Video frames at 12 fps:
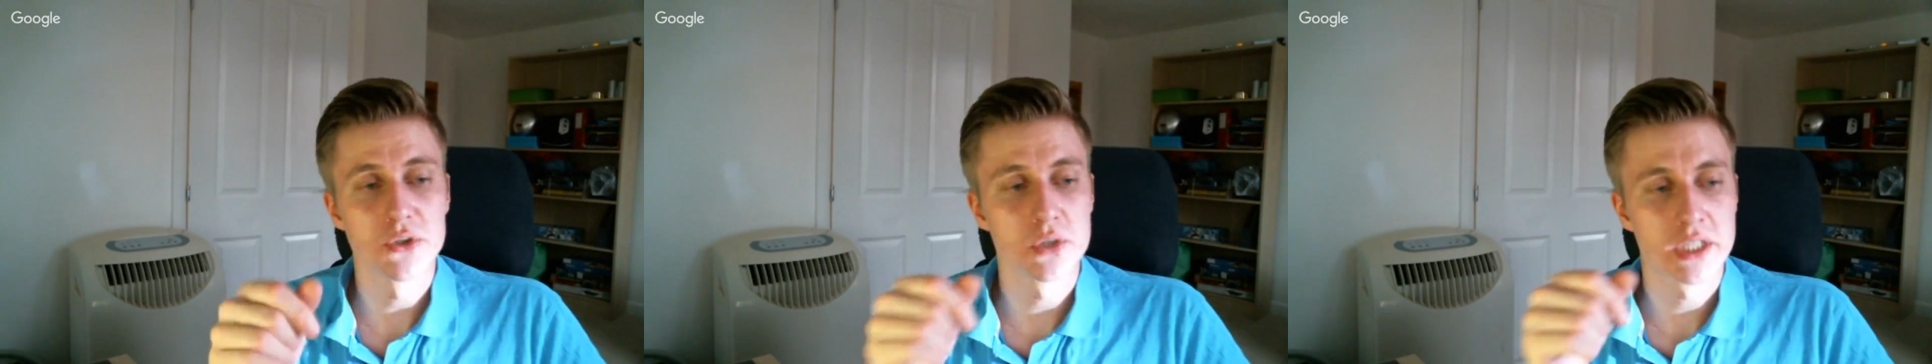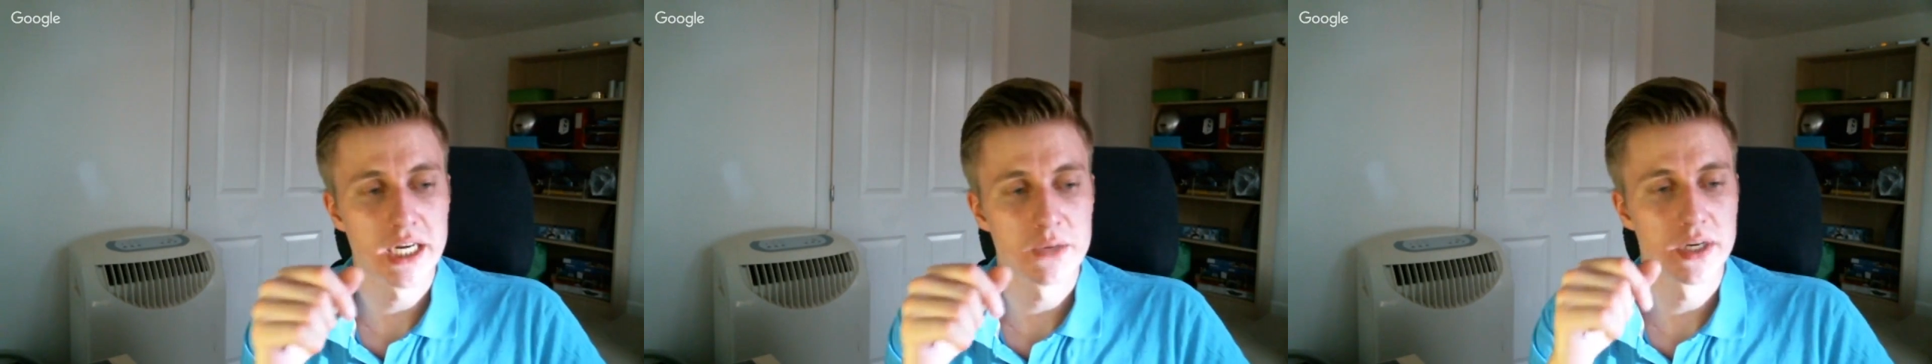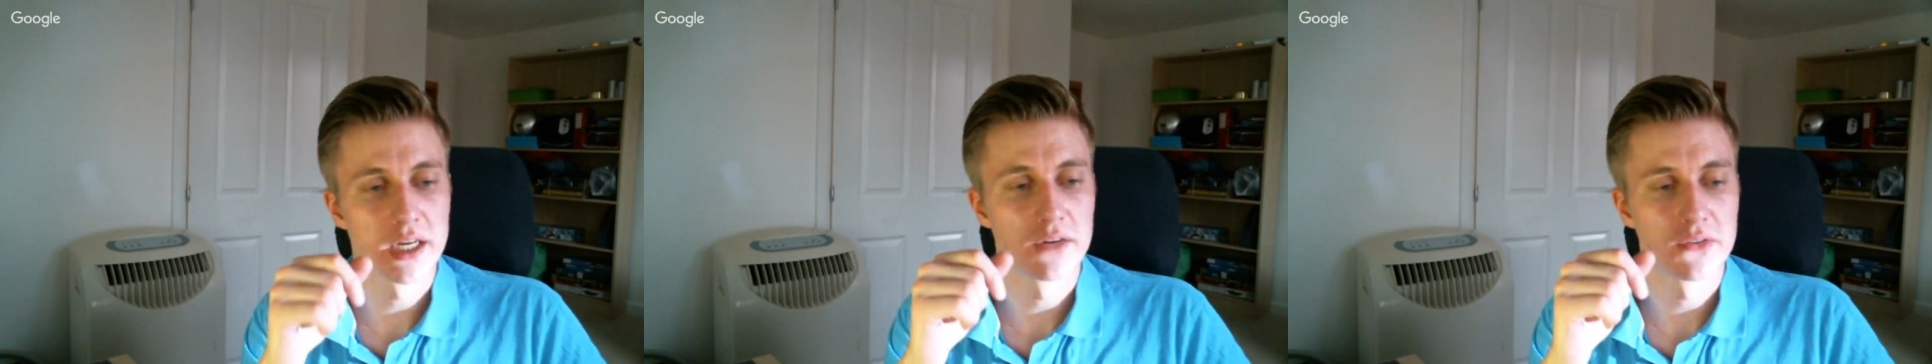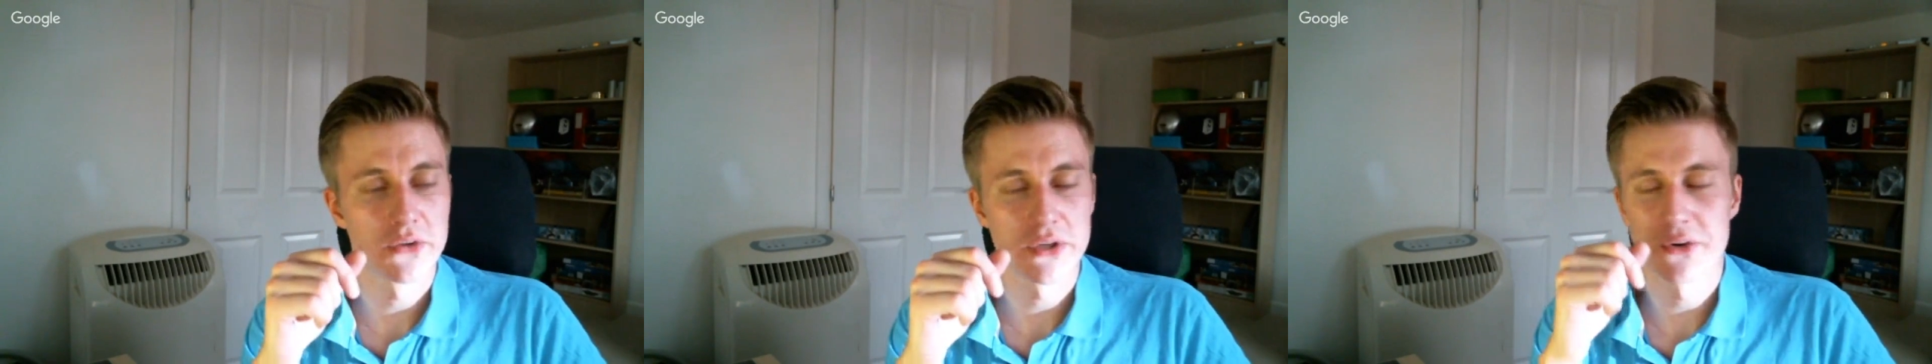but I have
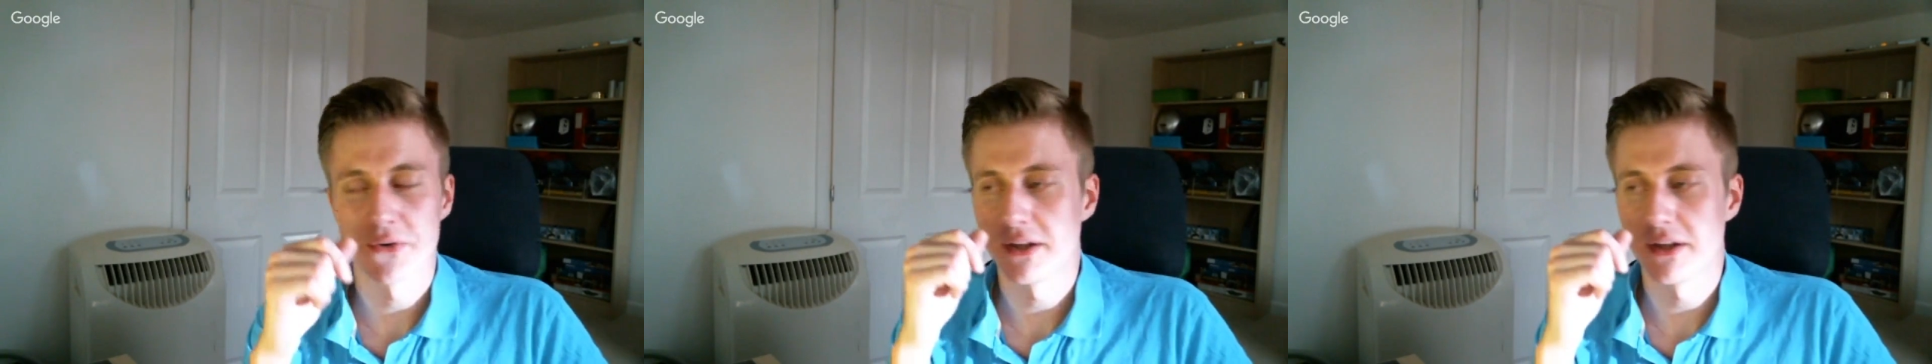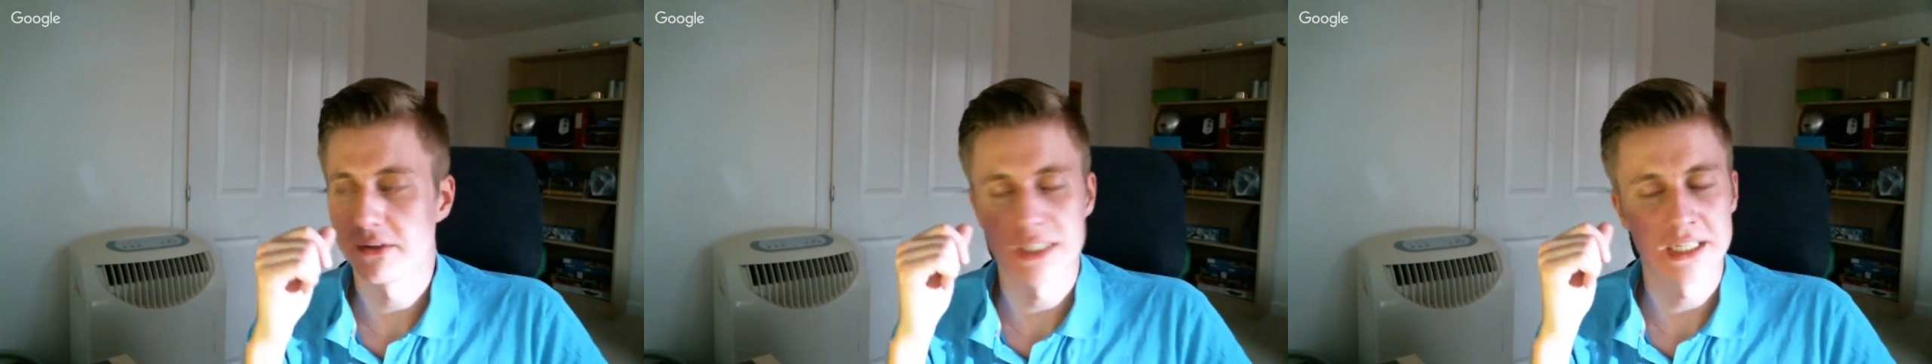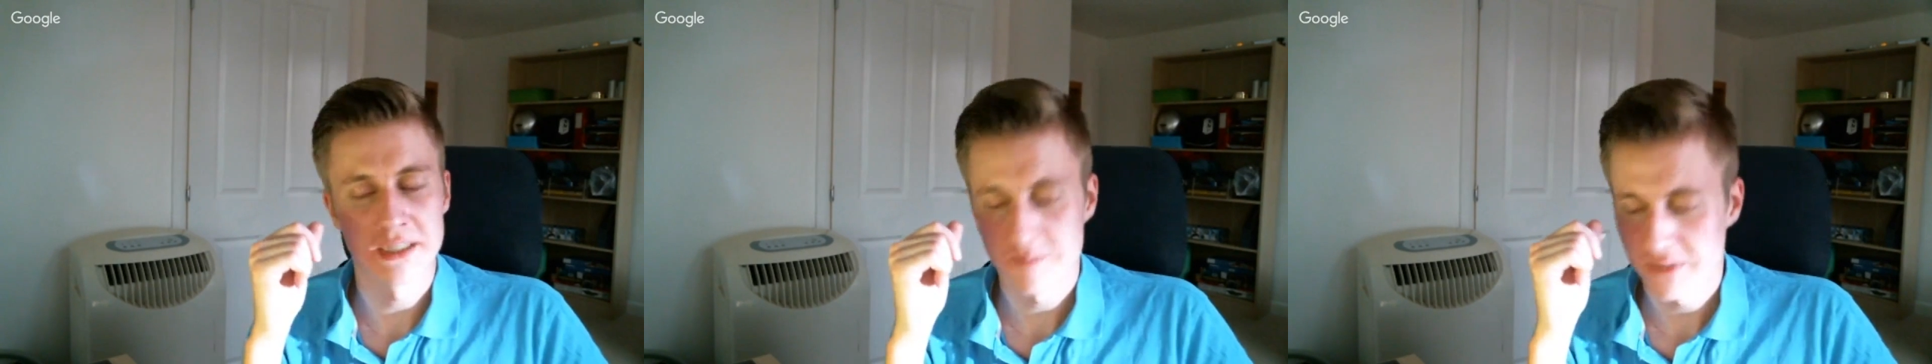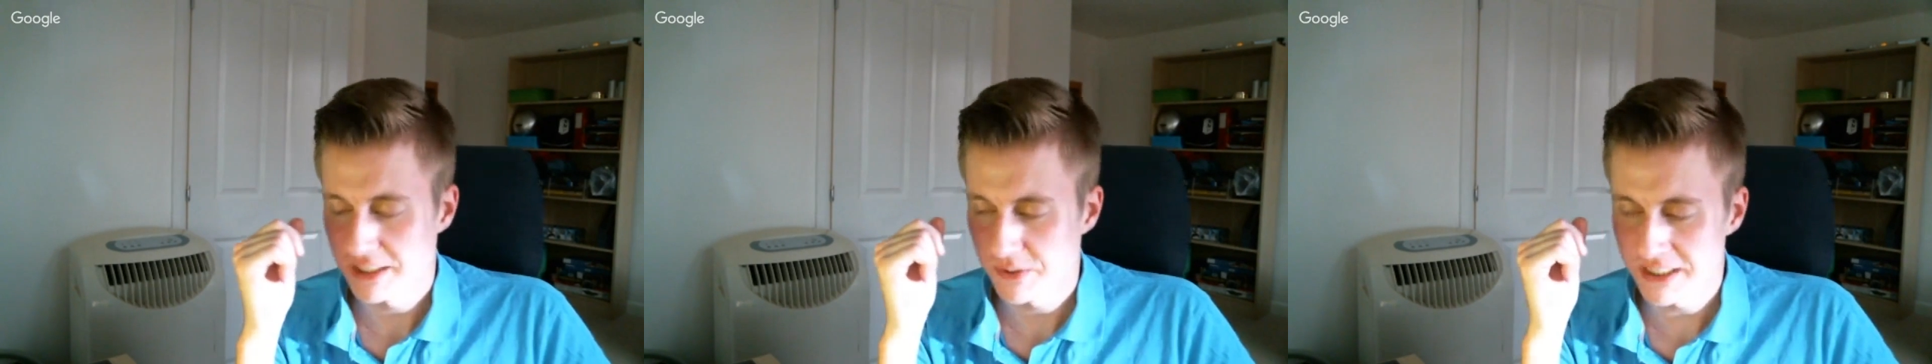
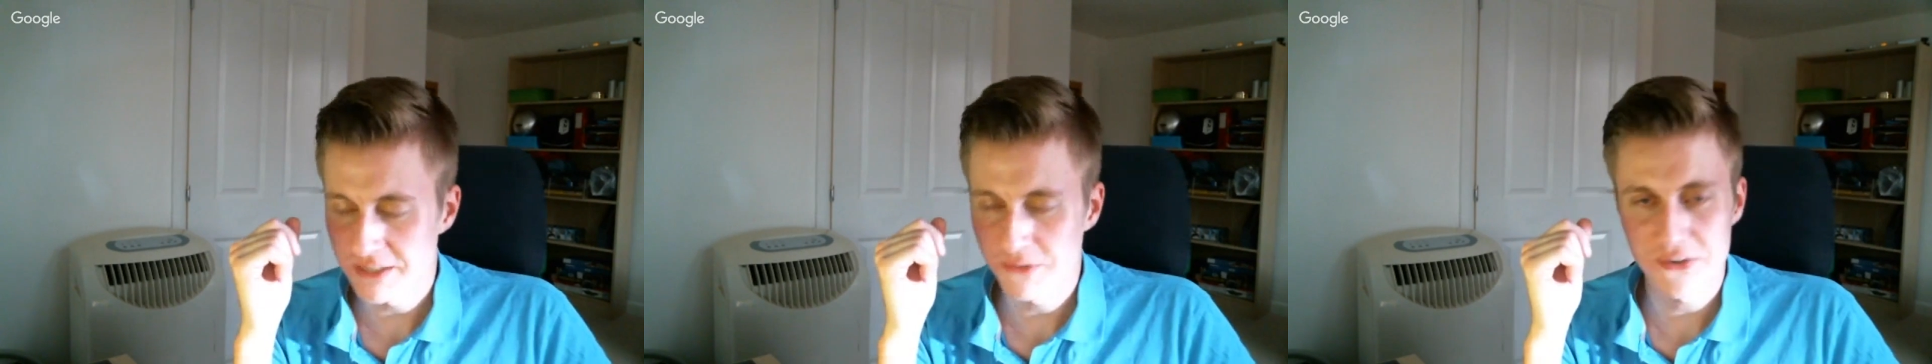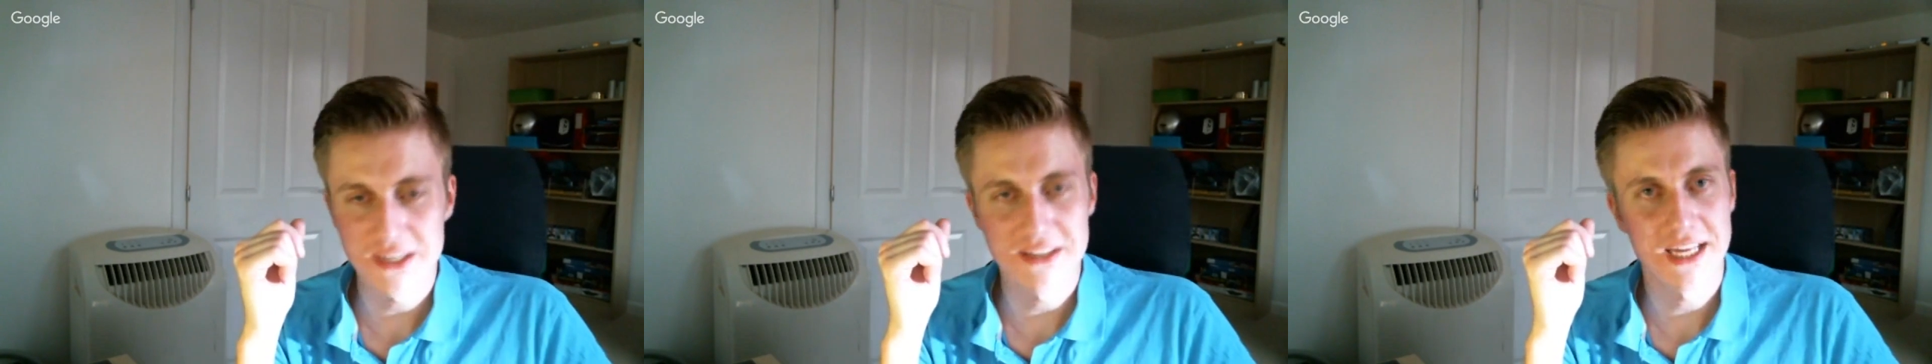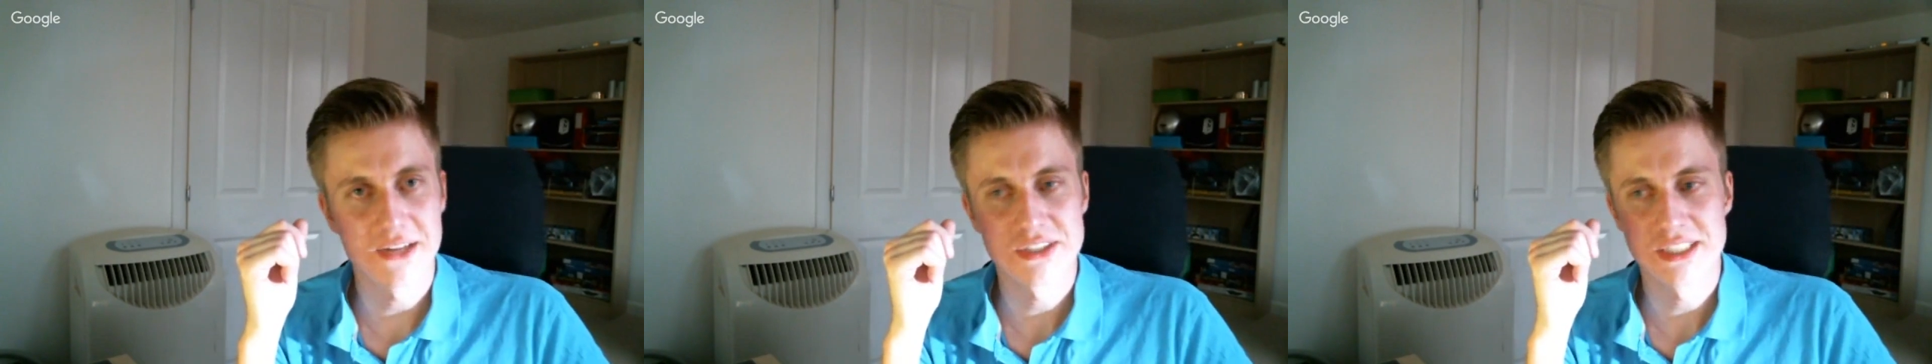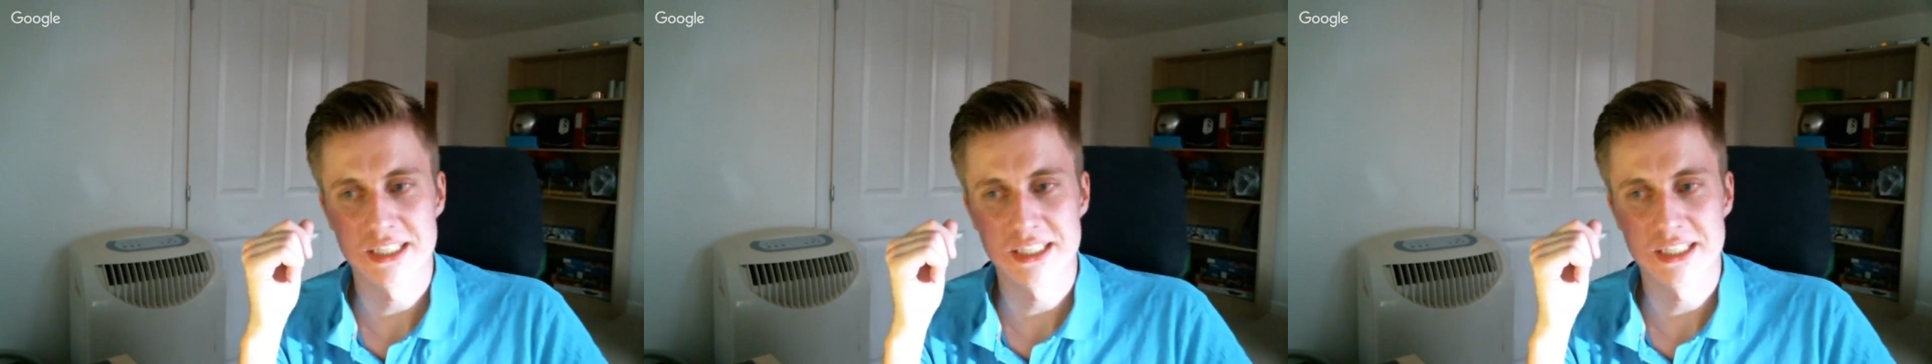23,000